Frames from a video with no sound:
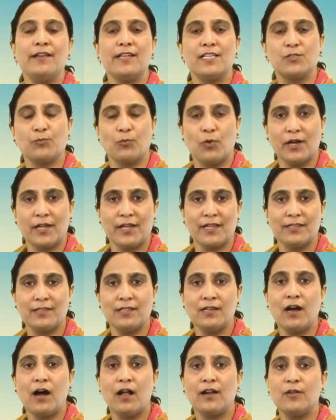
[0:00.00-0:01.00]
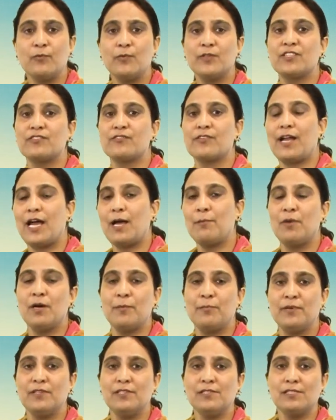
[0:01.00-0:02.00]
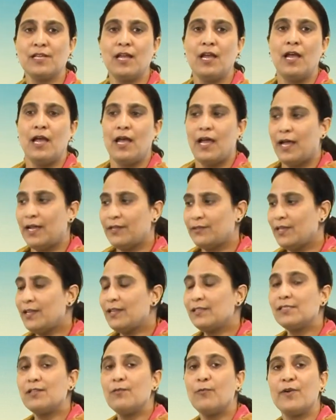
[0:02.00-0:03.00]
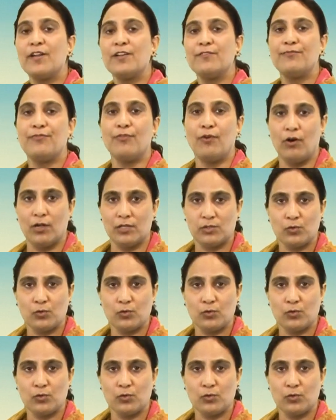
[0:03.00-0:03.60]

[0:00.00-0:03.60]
He's working in the garden with crab apples, and there is the windfall.